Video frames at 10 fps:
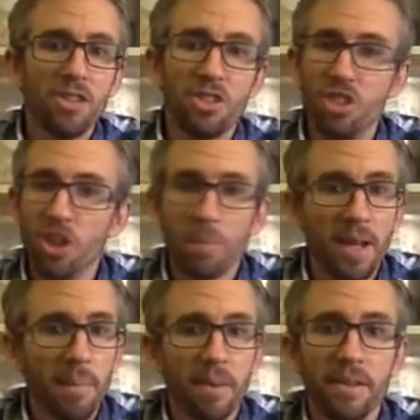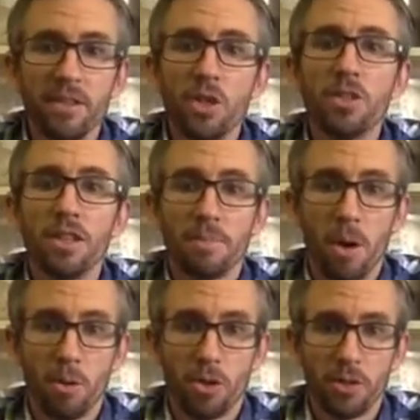chopped up and used as
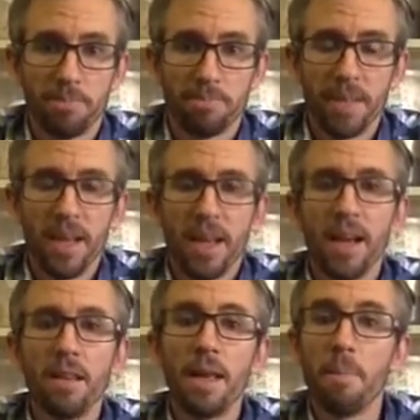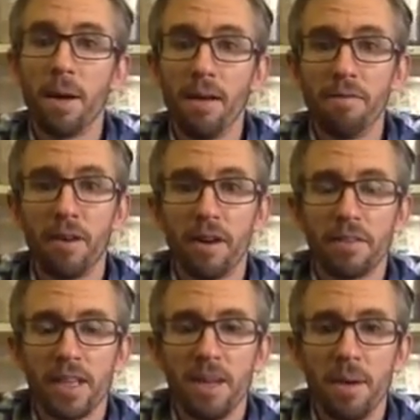mulch. Anything above 5
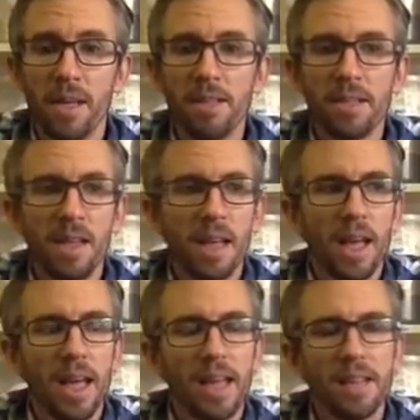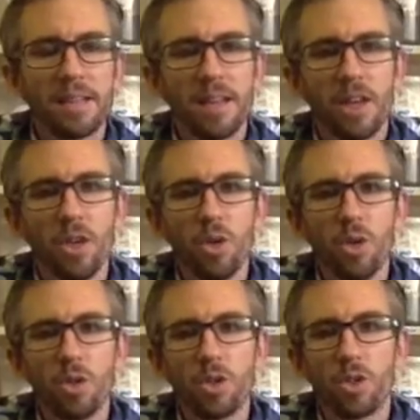centimeters is
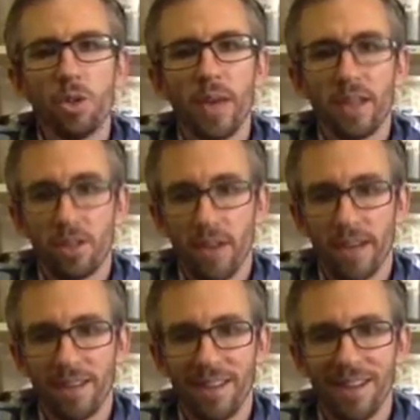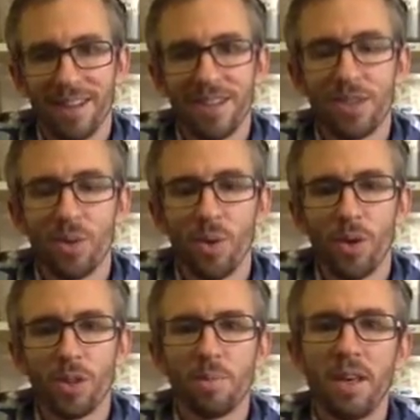used to extract the essential
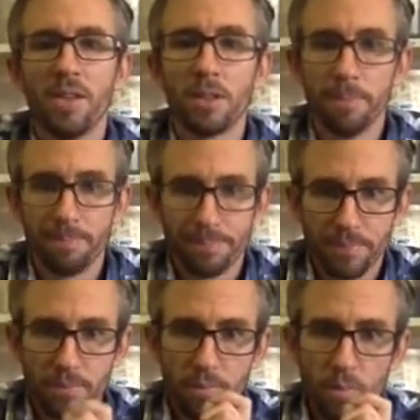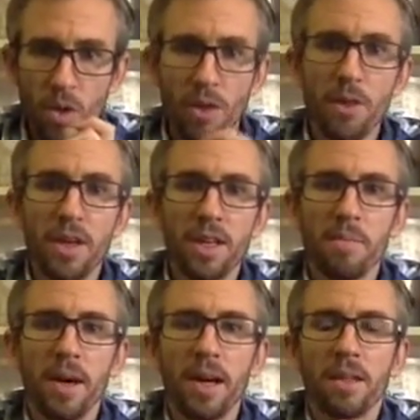oils, because the thicker the
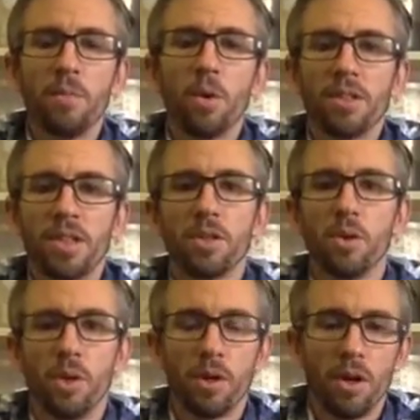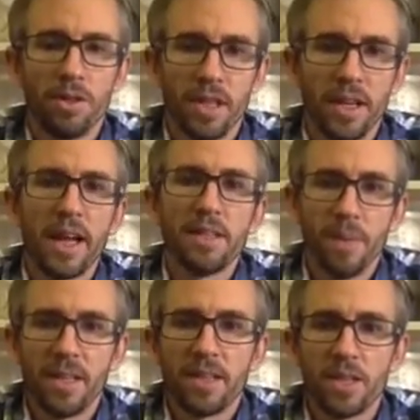bark, the more essential oil content it has,
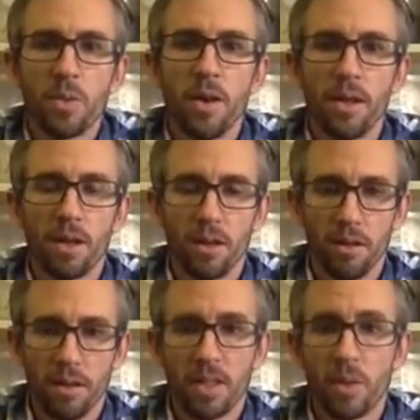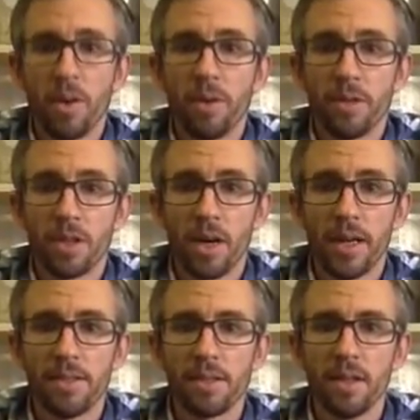because that's where it
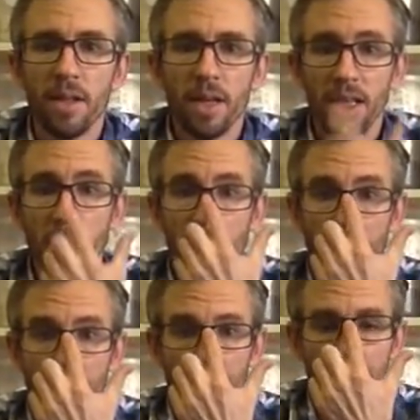resides, in the bark.